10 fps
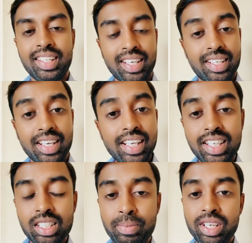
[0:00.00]
There are
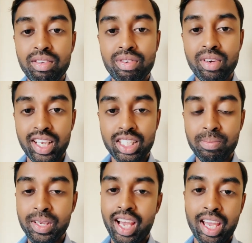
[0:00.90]
reading speed, if you ask
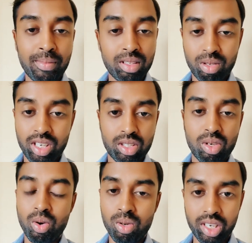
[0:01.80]
me. I am also a
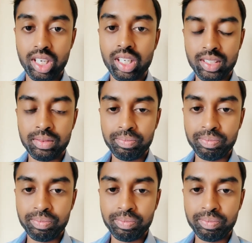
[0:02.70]
slow reader.